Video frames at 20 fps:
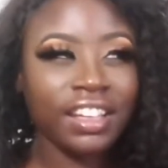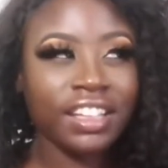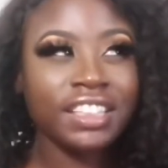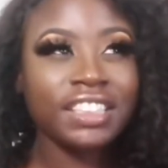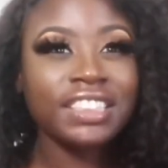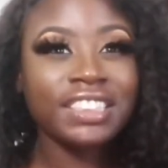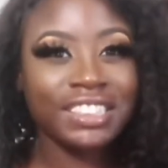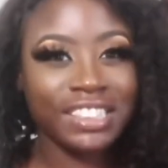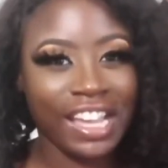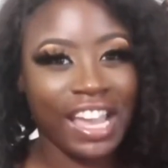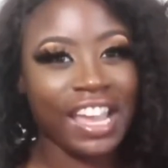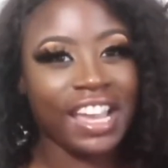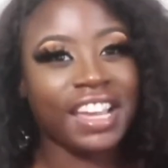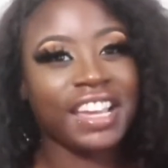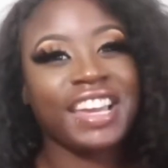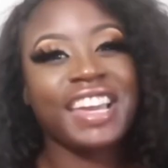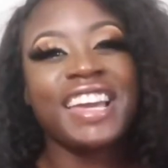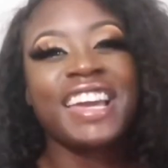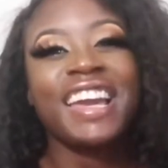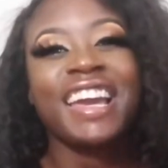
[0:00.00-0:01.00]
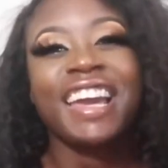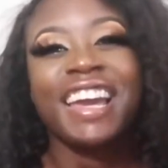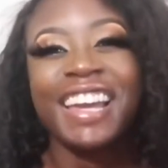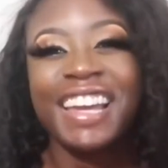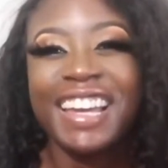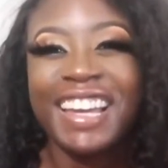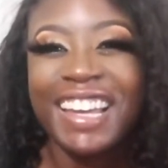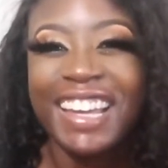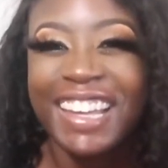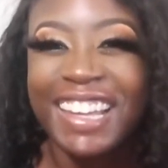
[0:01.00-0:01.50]
Jake. Okay,
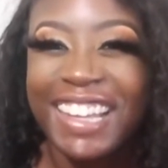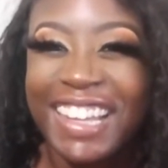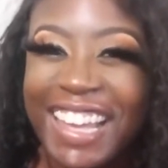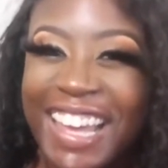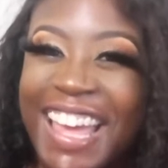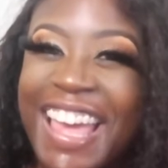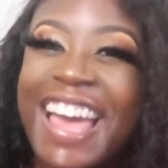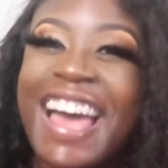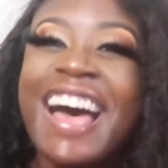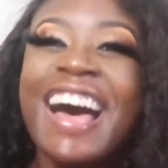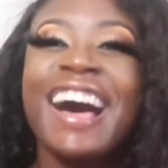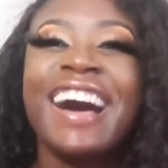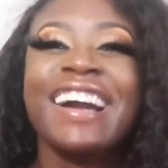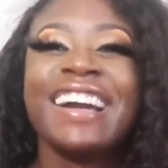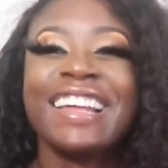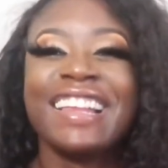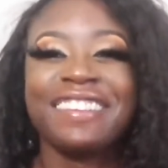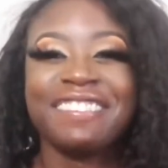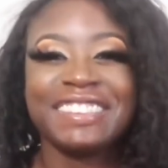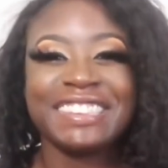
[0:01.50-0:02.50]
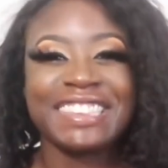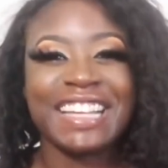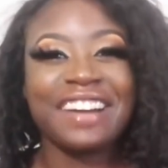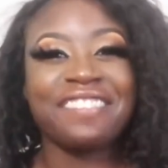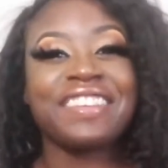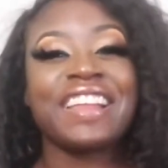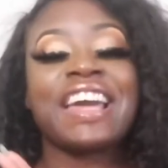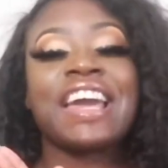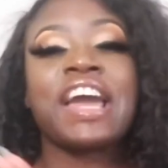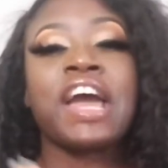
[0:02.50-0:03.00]
let me stop
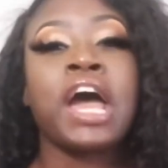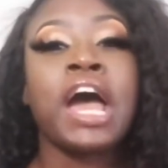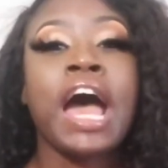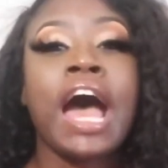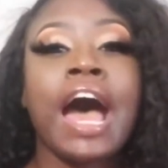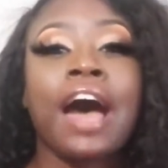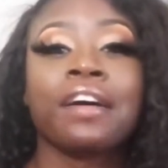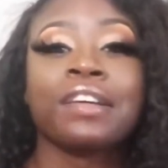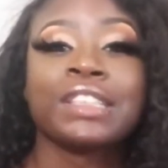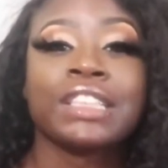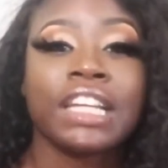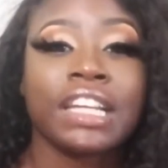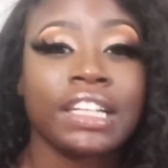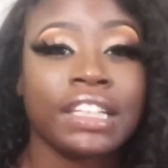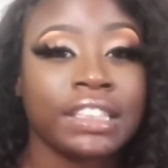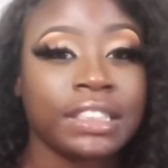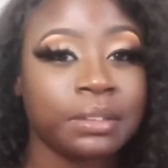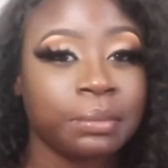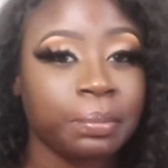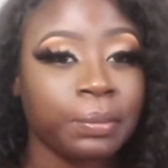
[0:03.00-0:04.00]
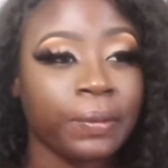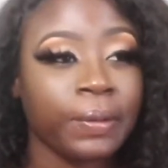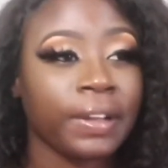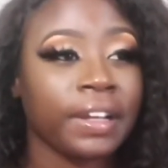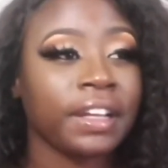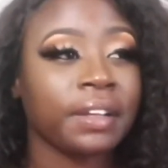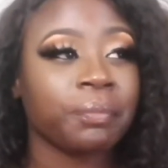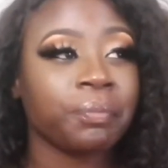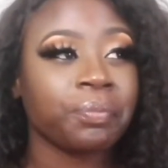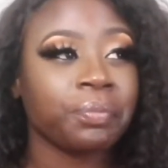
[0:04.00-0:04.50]
playing. I was dating this
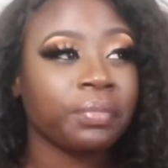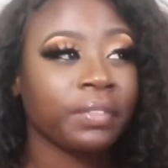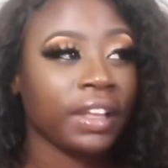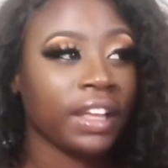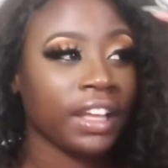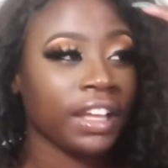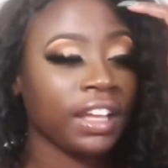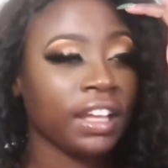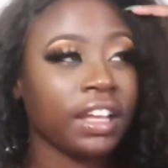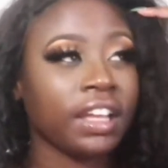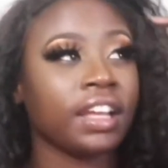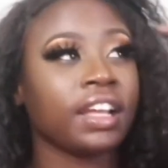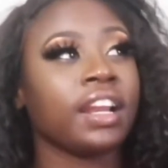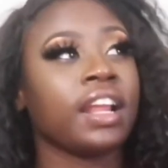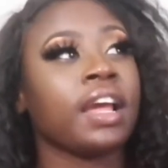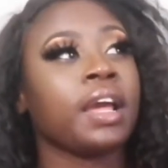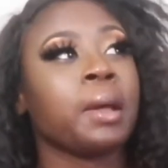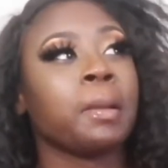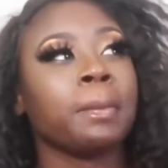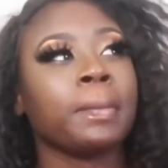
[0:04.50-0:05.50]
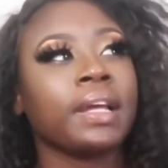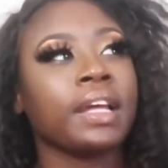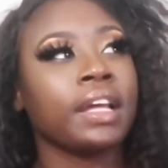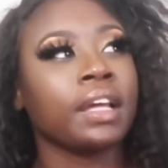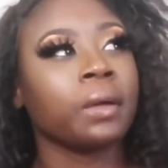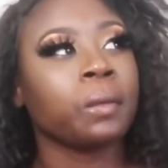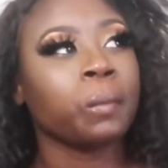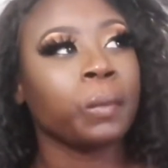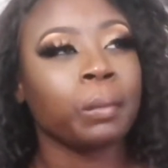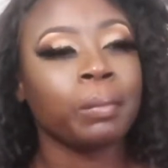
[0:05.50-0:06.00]
boy, and me and
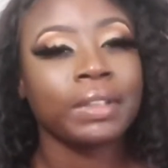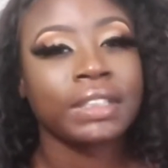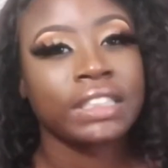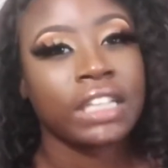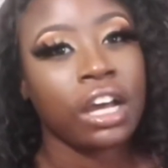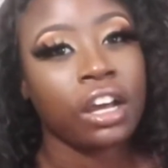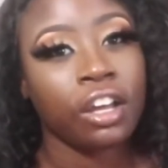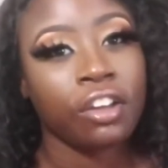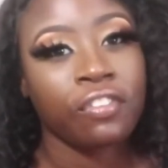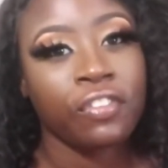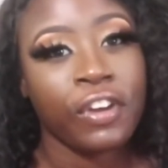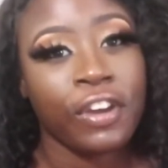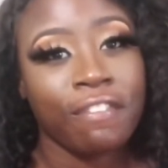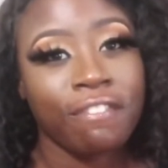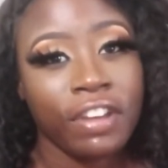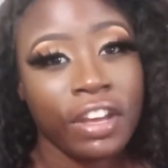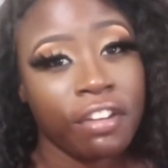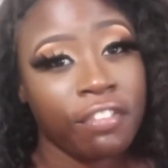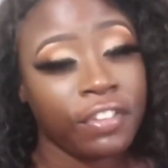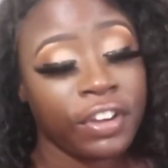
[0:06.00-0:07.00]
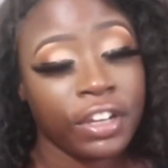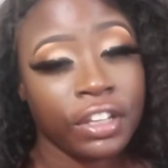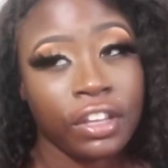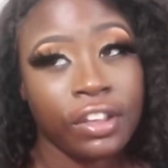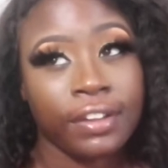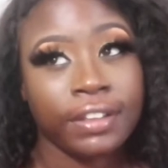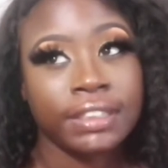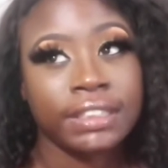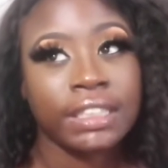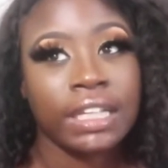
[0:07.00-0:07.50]
him, we've been talking for a very, very
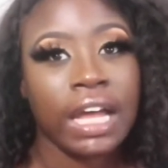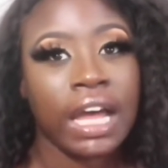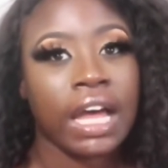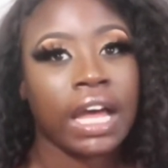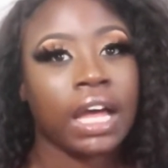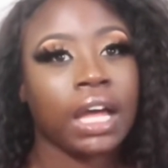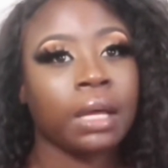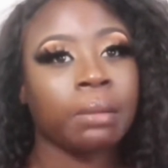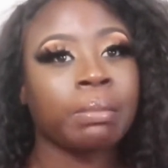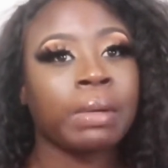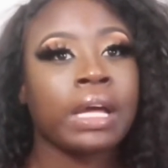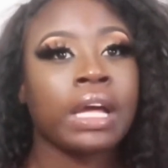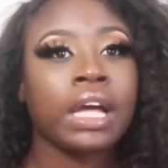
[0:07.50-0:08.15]
long time.